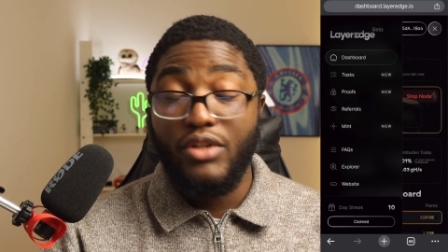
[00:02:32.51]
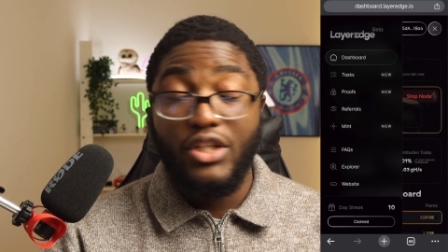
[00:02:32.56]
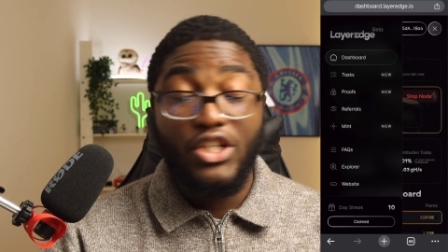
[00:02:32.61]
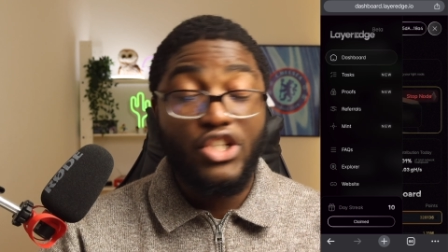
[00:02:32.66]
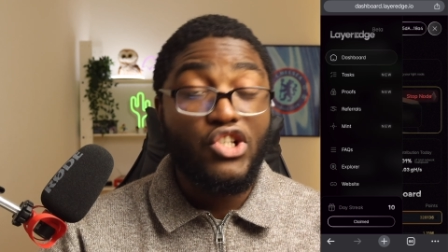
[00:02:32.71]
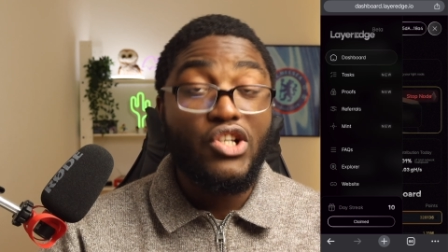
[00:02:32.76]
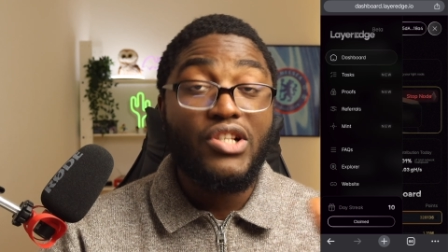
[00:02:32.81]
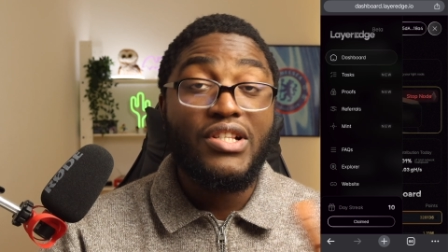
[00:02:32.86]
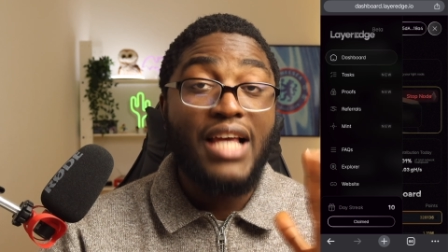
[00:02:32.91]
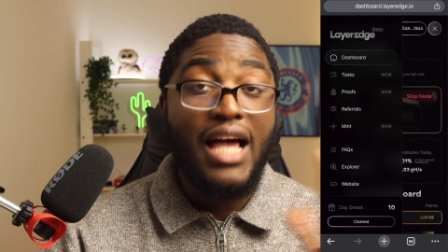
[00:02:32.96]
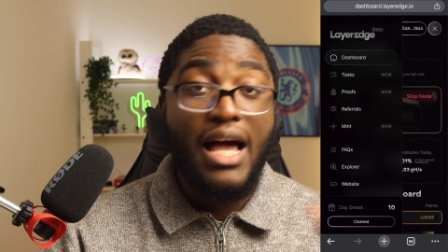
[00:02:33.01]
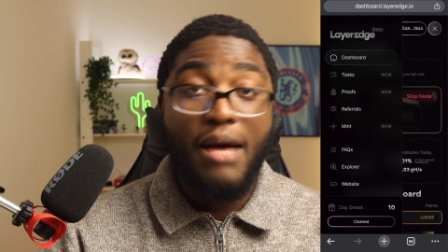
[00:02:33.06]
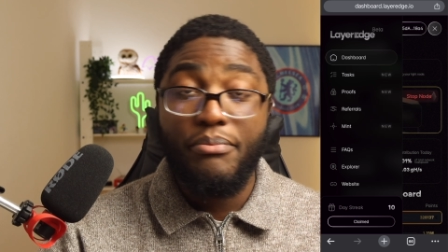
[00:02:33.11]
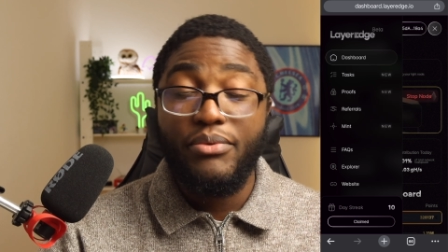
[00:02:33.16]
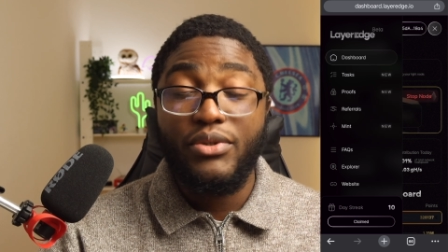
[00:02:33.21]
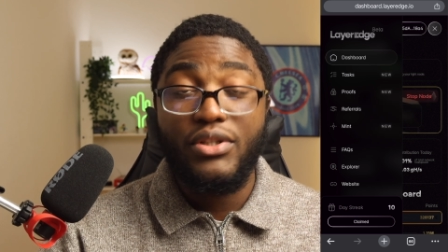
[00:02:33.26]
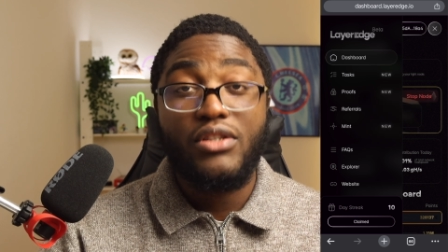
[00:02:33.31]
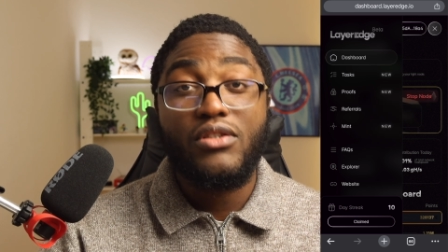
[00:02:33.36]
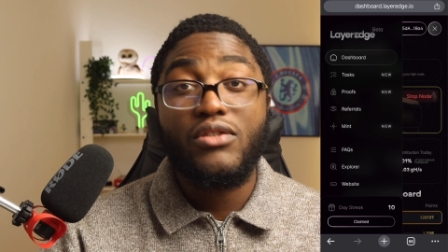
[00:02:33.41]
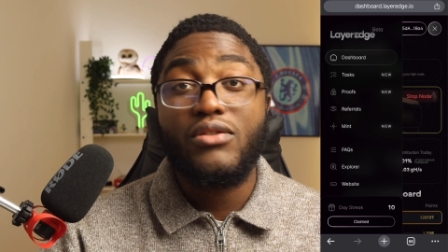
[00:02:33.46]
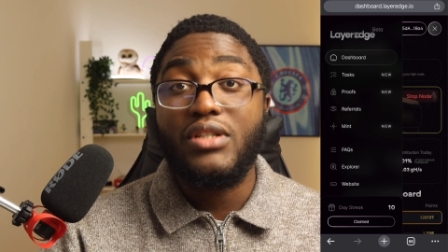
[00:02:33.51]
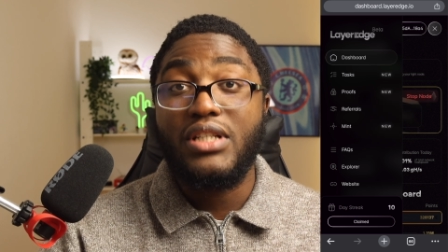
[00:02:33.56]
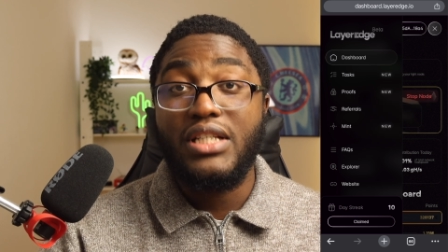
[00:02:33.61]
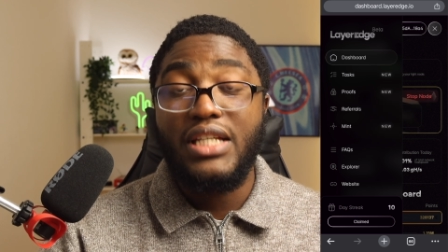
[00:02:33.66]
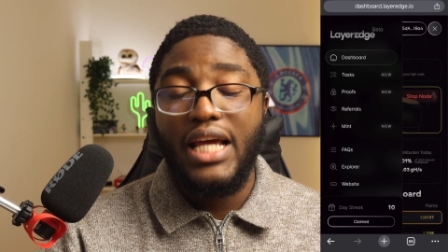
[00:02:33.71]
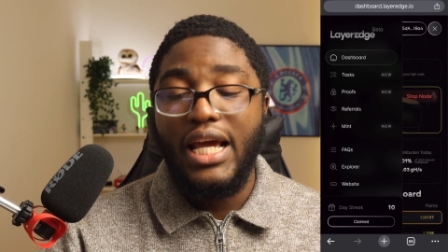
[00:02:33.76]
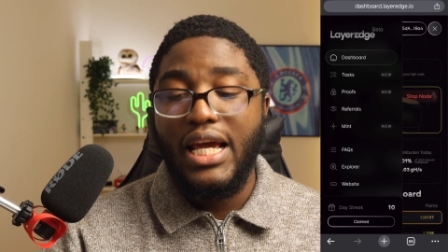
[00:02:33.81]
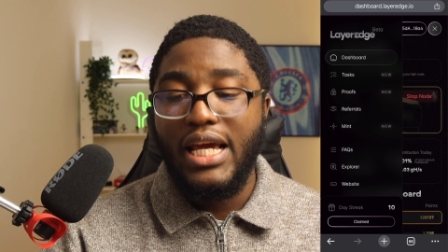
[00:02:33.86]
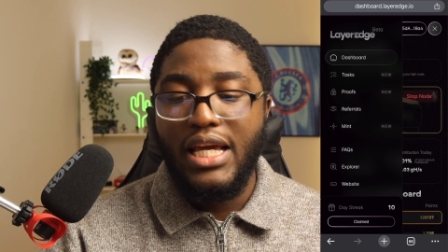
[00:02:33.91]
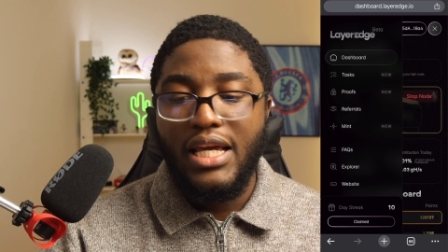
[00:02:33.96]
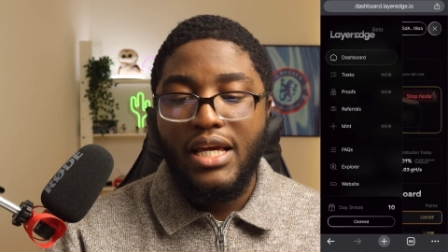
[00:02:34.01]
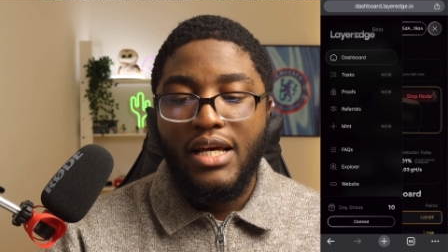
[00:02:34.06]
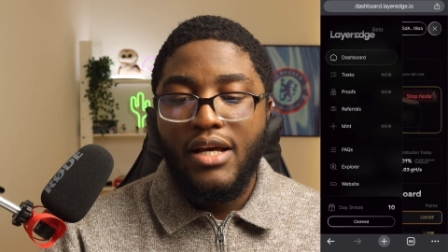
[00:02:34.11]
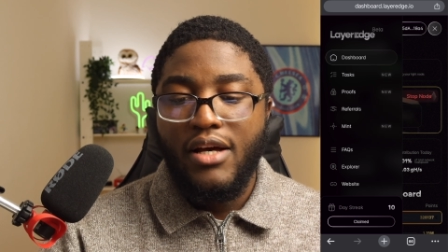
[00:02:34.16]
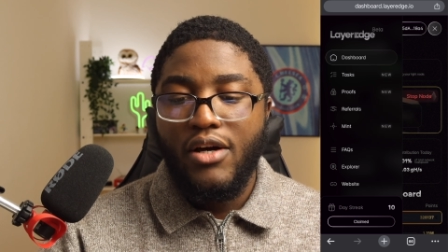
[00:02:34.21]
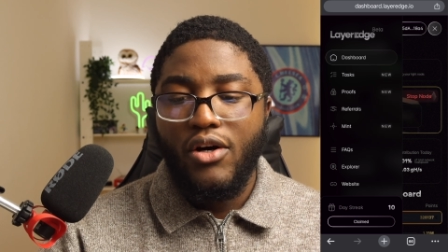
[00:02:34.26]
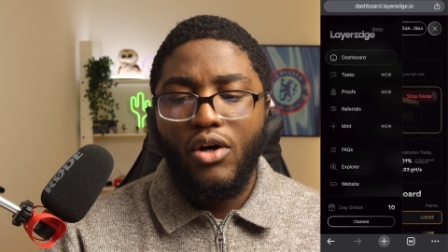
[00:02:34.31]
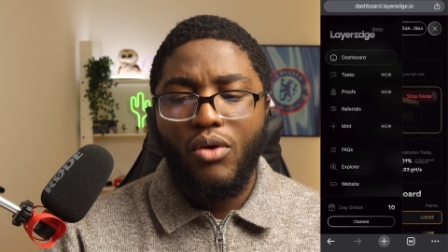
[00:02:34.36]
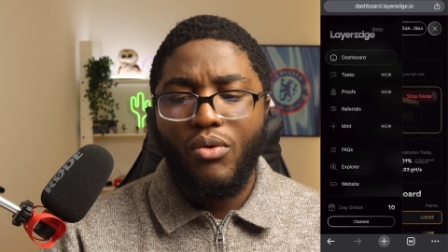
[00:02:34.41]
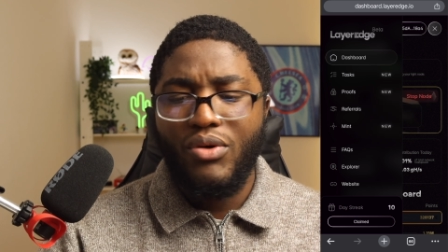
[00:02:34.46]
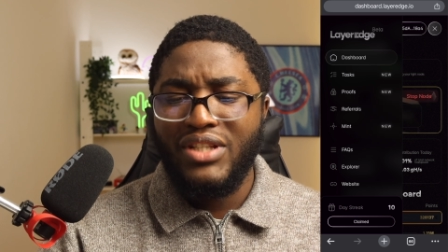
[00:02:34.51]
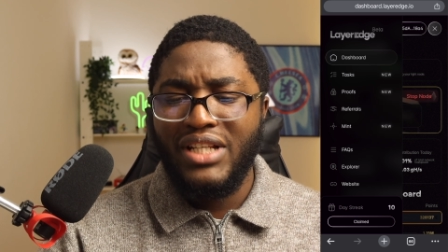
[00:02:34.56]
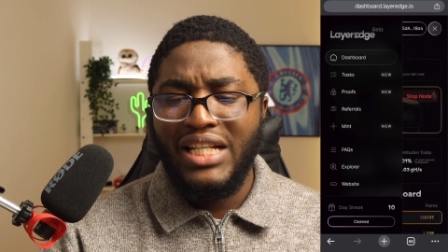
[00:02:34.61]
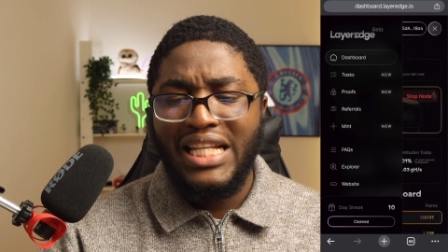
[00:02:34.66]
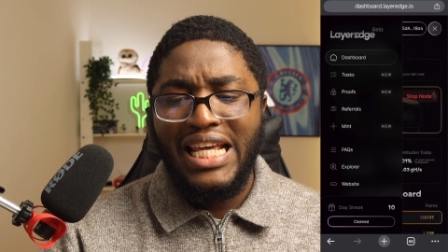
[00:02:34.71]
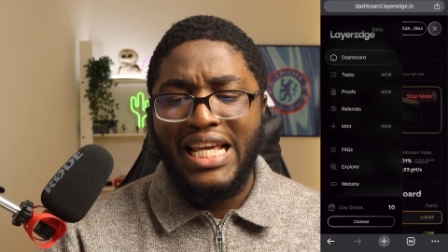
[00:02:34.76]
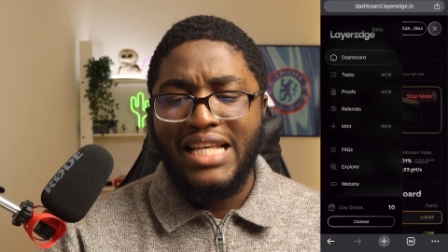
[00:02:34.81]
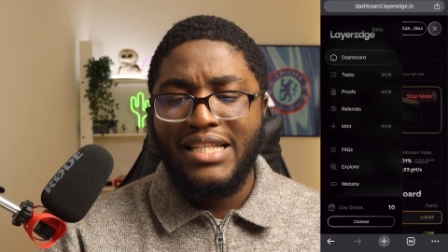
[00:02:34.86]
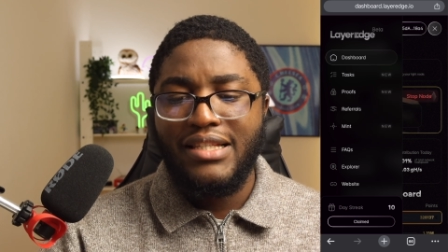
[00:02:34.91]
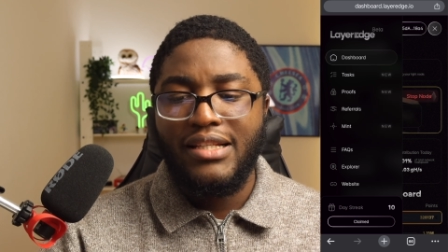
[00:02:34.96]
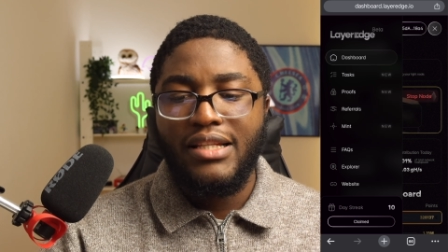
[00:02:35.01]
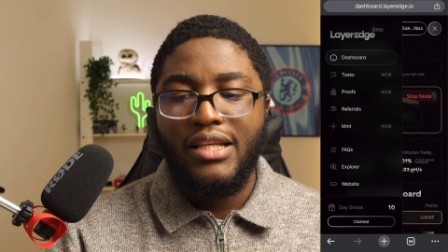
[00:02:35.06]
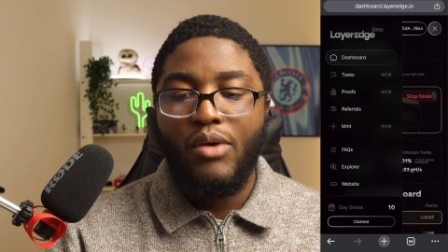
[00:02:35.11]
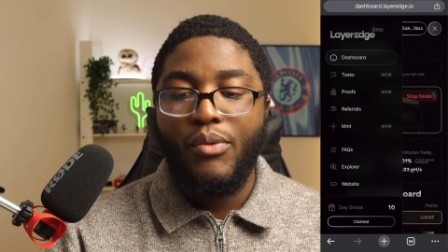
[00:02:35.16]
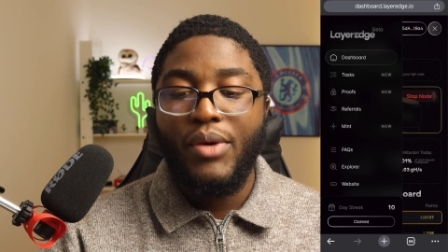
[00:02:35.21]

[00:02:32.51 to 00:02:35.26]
It just happened today, or was it yesterday?